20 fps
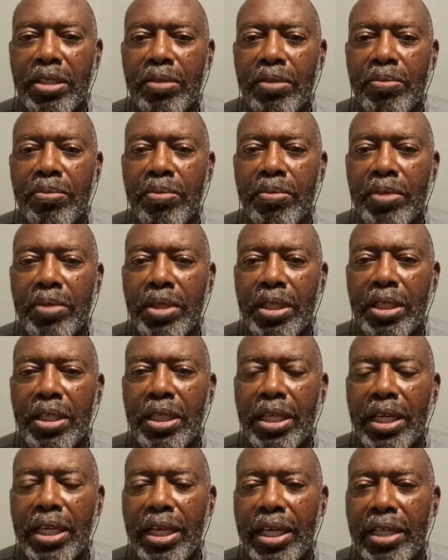them
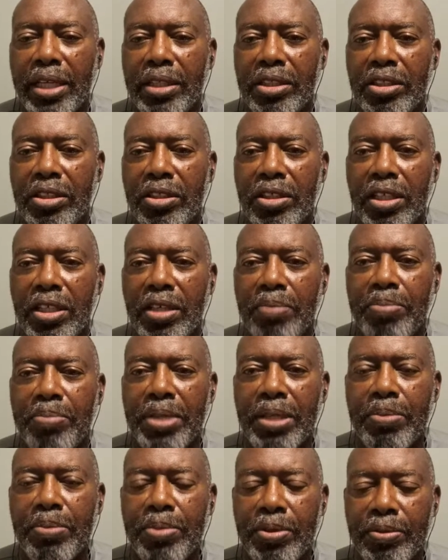and to their
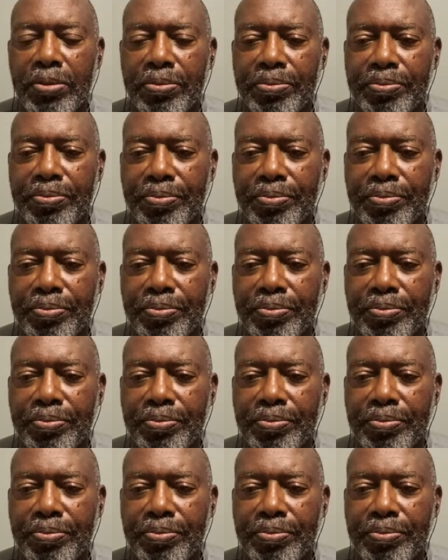people.